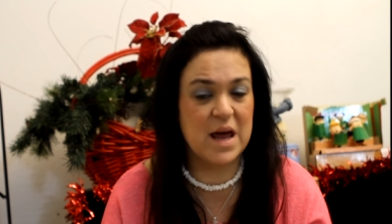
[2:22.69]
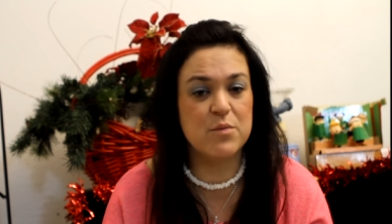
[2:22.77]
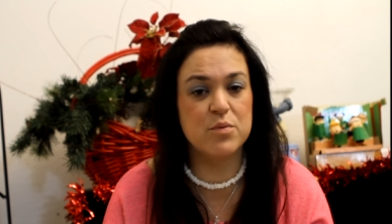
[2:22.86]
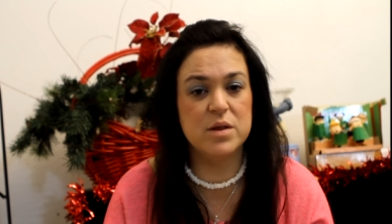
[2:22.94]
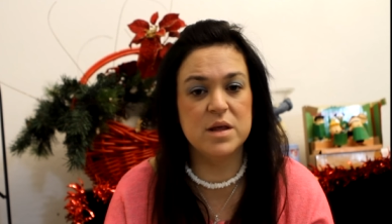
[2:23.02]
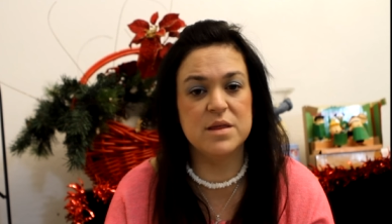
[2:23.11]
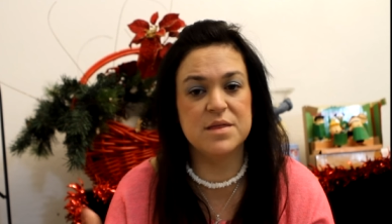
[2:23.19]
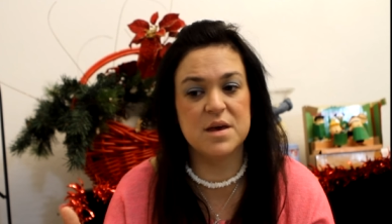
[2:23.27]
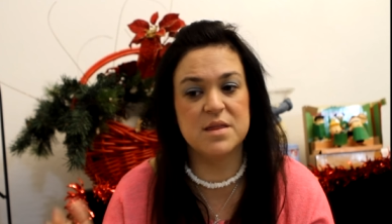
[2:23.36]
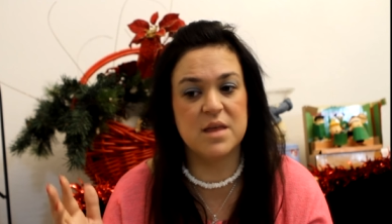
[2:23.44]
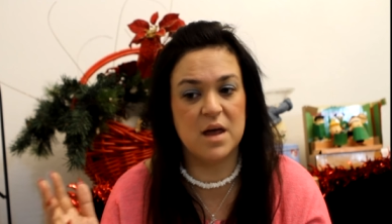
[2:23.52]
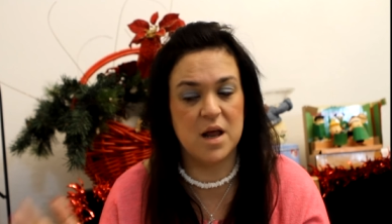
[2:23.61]
I really
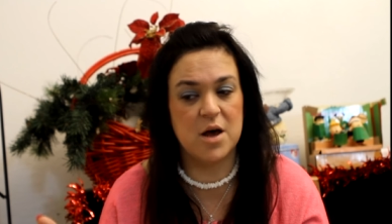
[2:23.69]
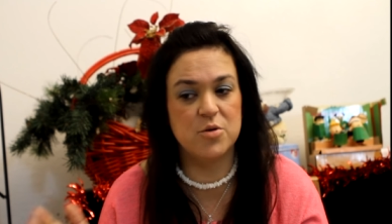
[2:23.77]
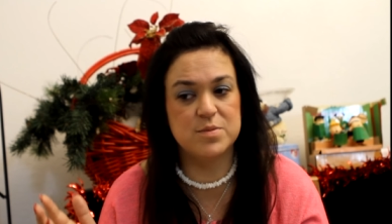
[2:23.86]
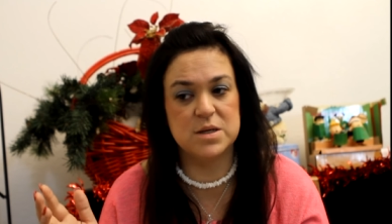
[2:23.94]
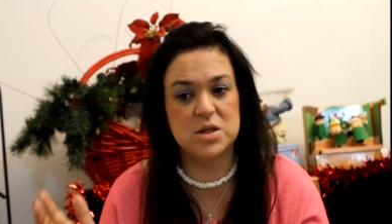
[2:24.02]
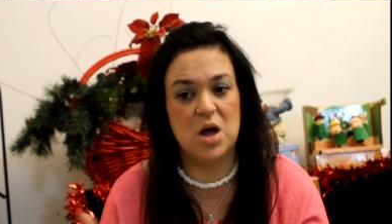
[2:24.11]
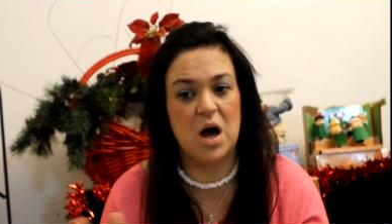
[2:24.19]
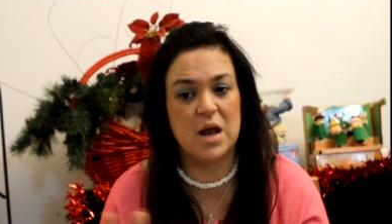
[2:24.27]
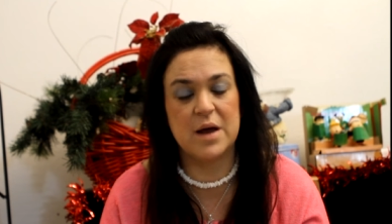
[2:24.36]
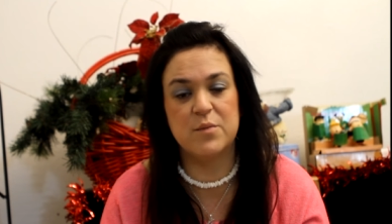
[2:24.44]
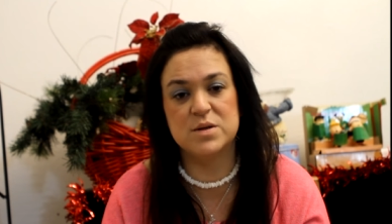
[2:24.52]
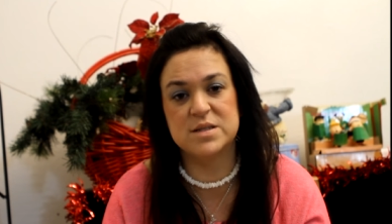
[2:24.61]
think that helped a lot.
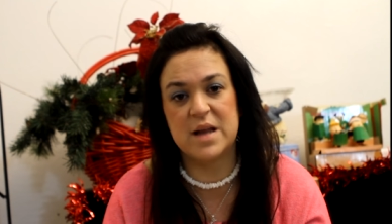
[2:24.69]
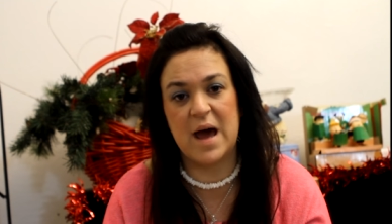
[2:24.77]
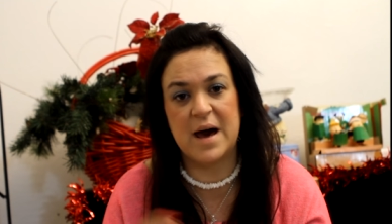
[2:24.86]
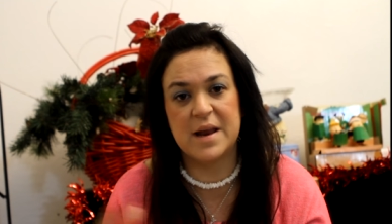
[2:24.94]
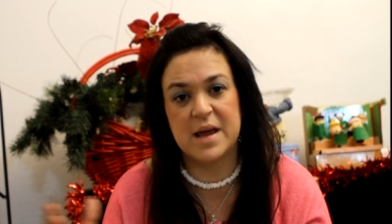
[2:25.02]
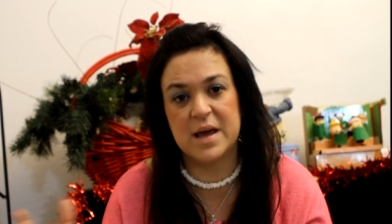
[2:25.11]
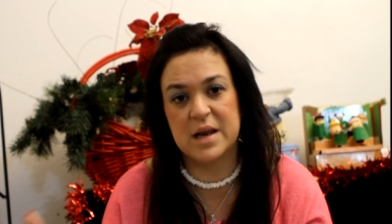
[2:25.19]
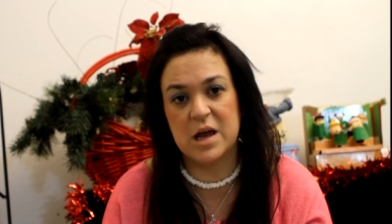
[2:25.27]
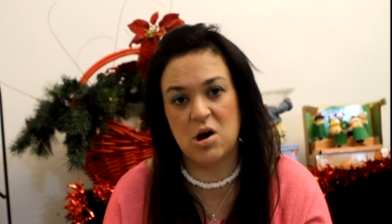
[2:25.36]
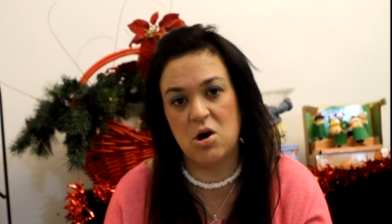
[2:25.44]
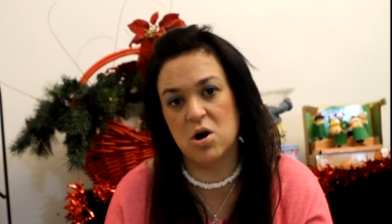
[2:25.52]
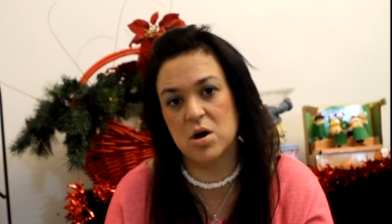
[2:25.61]
I wasn't adding any
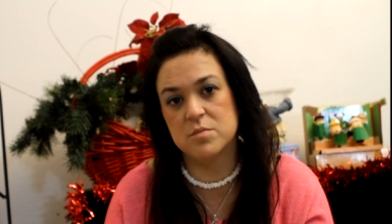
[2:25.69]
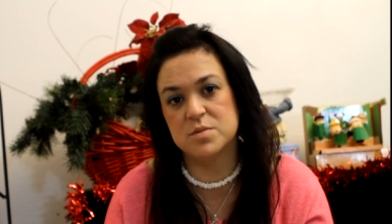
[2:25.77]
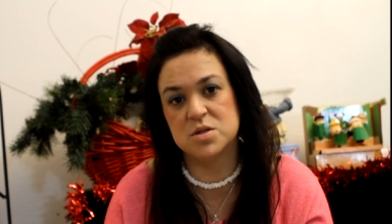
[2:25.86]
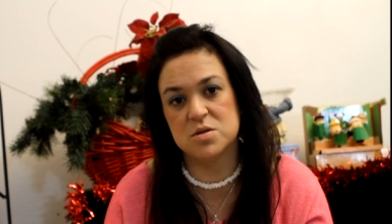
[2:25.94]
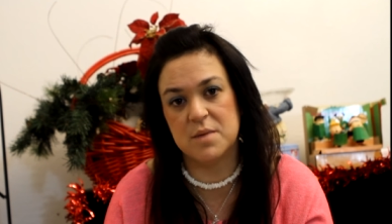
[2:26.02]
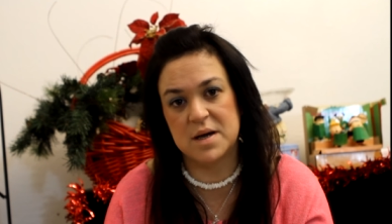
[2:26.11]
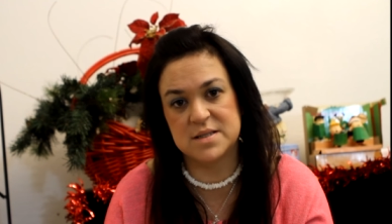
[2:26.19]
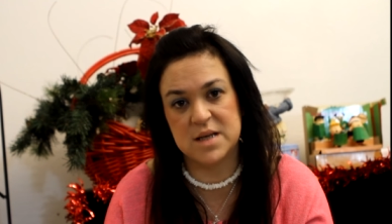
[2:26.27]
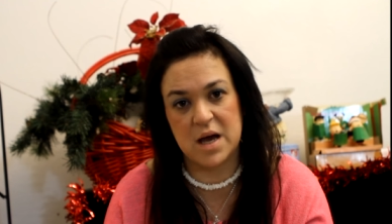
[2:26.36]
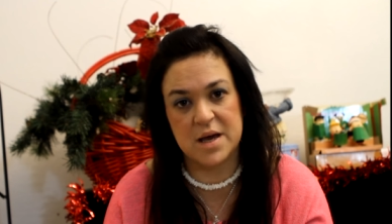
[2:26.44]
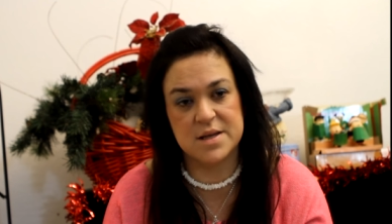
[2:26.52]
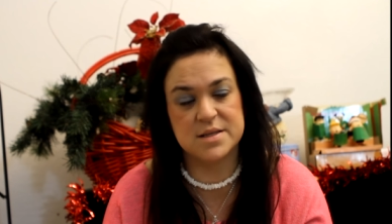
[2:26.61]
carbs to my
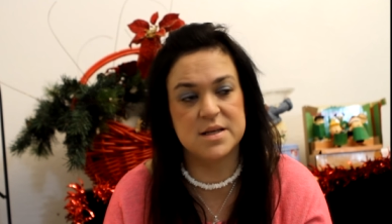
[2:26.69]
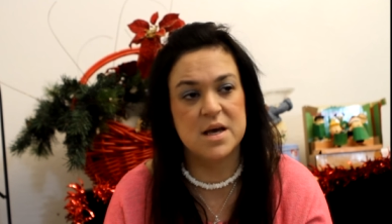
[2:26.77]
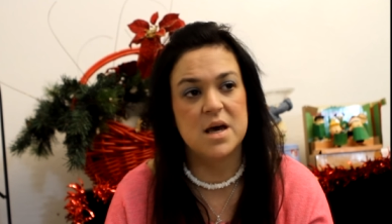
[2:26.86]
diets.